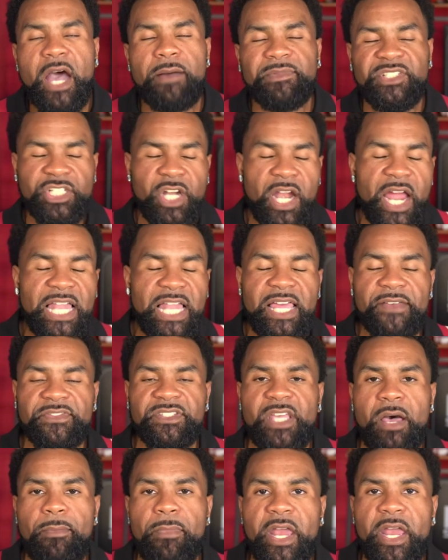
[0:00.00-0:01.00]
I'm sure I left
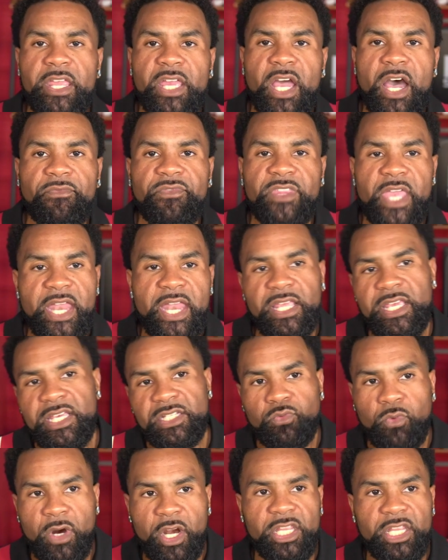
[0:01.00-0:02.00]
somebody off that
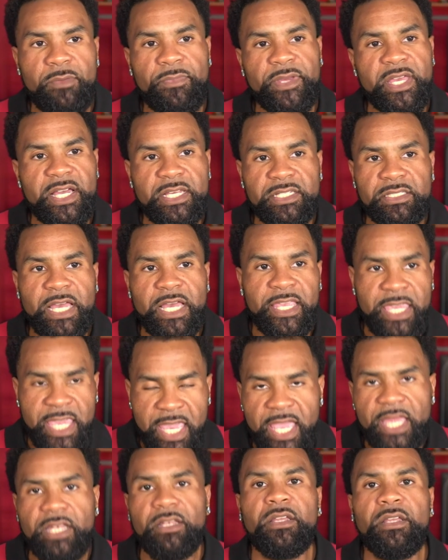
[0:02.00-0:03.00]
is worthy because,
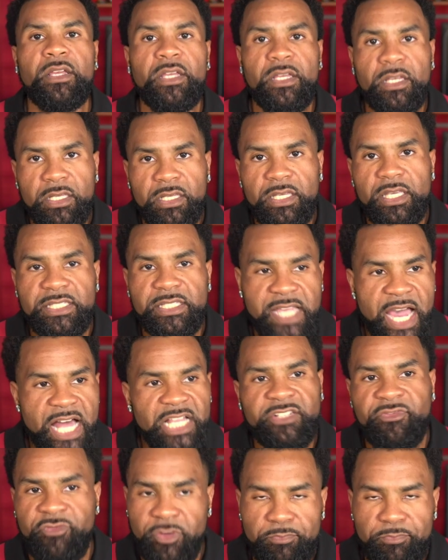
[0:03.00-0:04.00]
again, it's
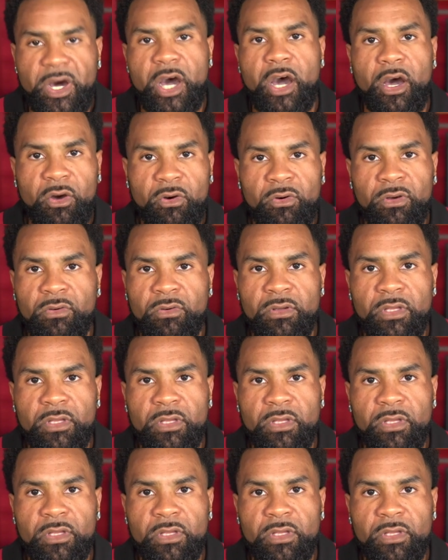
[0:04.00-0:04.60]
college football.